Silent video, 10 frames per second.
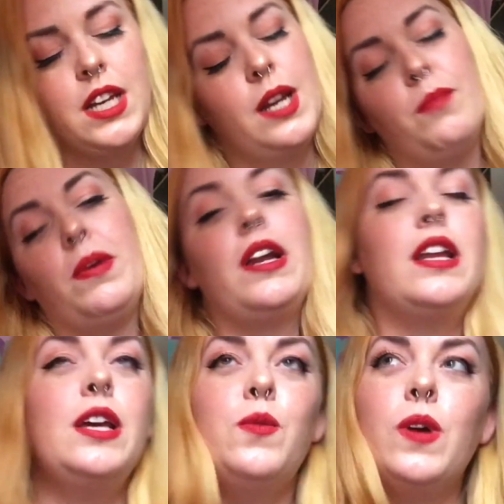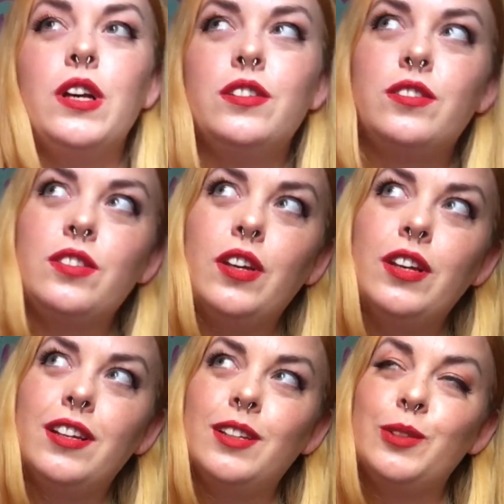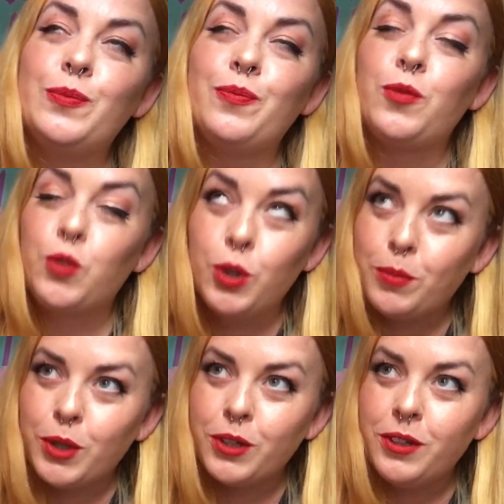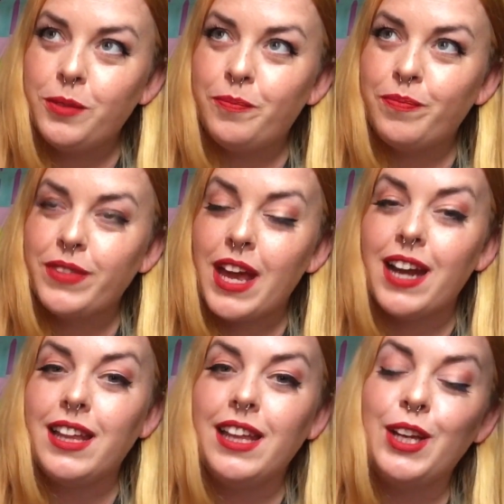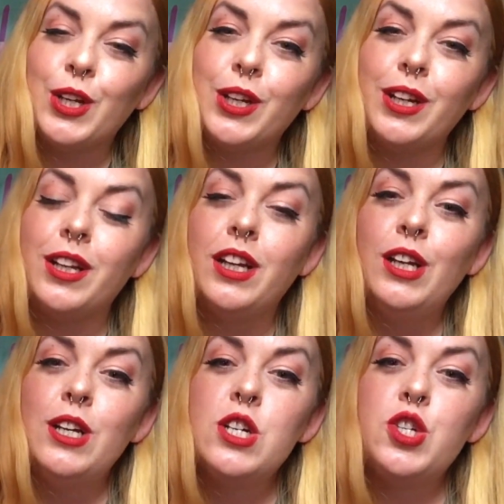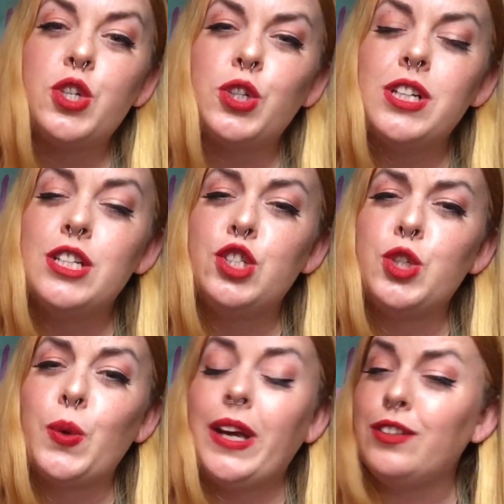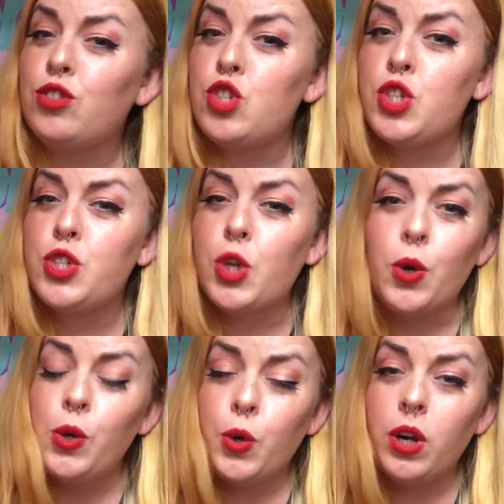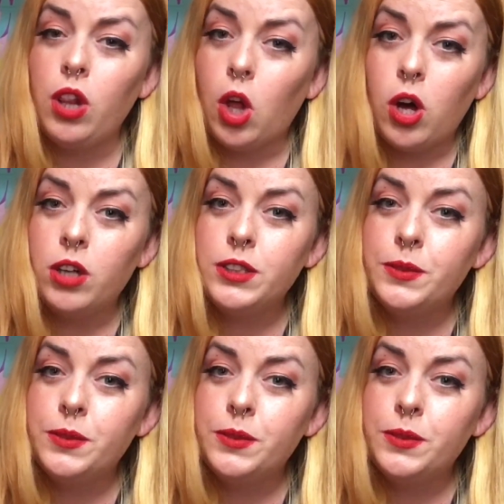But it was rumored that he could turn into a stone or a log,